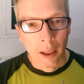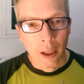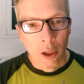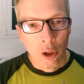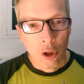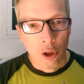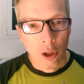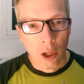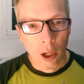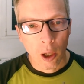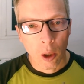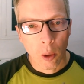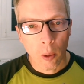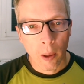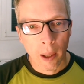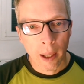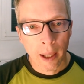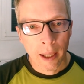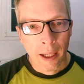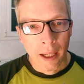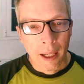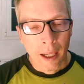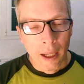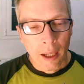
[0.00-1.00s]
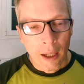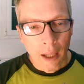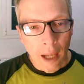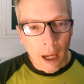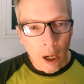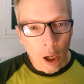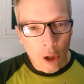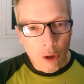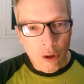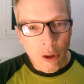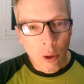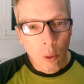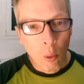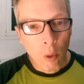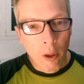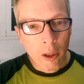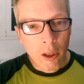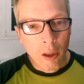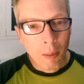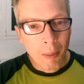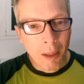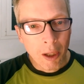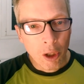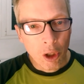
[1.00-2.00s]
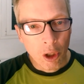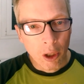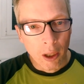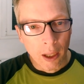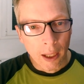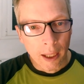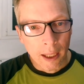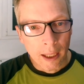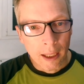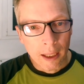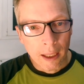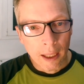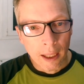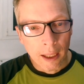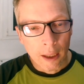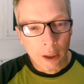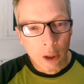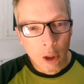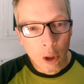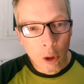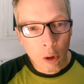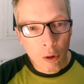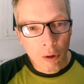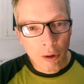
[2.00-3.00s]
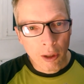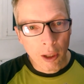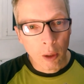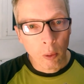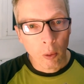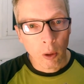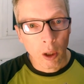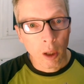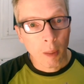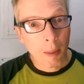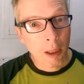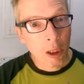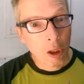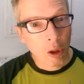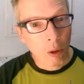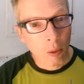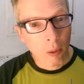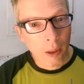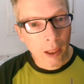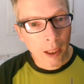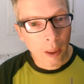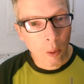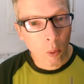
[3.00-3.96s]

So, uh, also wanted to mention a, a new thing we're going to be doing,